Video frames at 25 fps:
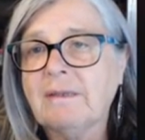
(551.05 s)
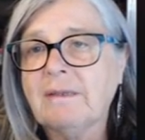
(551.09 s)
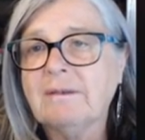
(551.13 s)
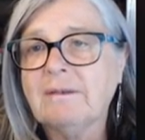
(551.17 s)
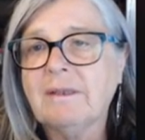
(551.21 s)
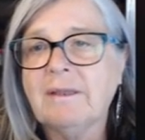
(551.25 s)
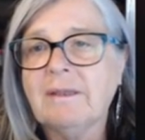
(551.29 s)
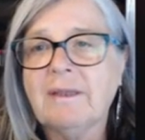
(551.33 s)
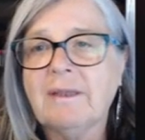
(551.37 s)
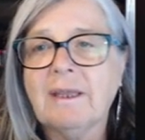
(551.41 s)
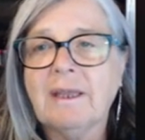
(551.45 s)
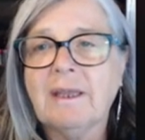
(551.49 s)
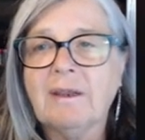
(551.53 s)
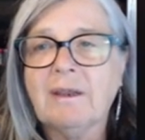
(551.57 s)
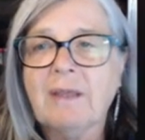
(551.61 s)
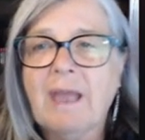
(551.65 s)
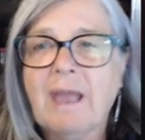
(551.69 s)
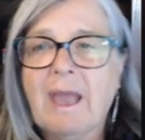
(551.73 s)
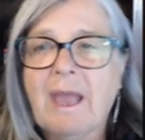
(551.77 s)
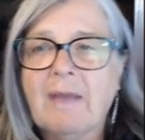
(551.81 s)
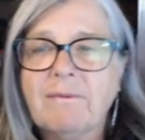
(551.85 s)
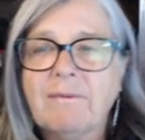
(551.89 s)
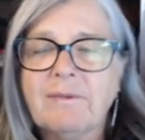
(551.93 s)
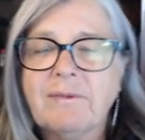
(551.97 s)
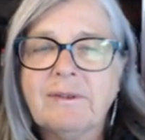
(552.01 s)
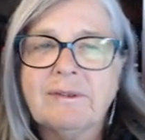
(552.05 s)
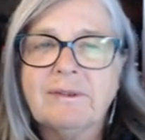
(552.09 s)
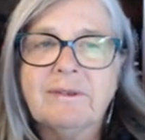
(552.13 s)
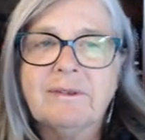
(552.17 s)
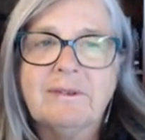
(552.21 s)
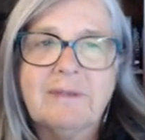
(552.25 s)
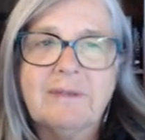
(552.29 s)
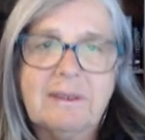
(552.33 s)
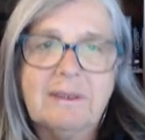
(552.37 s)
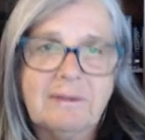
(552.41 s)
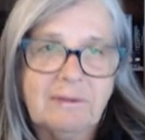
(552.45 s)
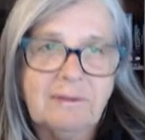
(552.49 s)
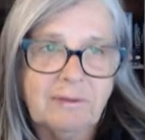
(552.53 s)
and they're going to have this
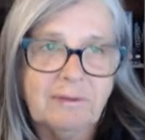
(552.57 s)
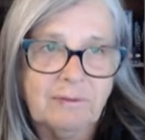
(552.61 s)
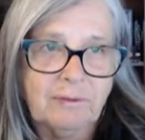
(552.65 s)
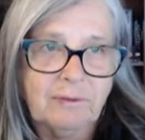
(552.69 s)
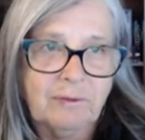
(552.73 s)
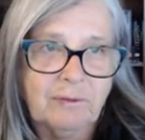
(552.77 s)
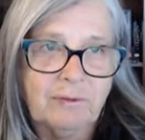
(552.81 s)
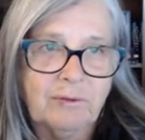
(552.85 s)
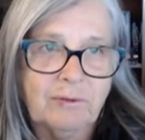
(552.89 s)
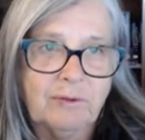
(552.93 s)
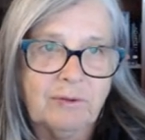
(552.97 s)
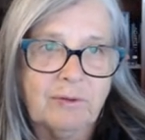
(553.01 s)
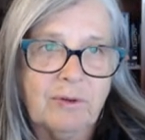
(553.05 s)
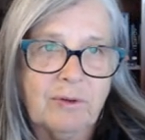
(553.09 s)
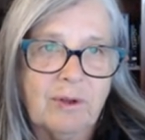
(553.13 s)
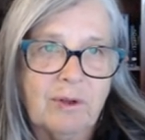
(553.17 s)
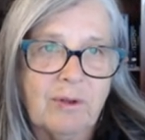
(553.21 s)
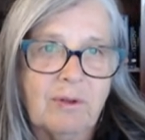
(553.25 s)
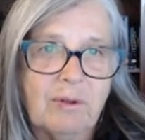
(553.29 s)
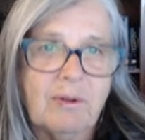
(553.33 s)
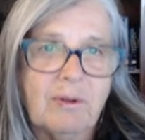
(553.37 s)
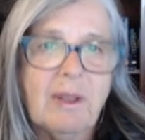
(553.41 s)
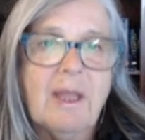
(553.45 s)
sense of control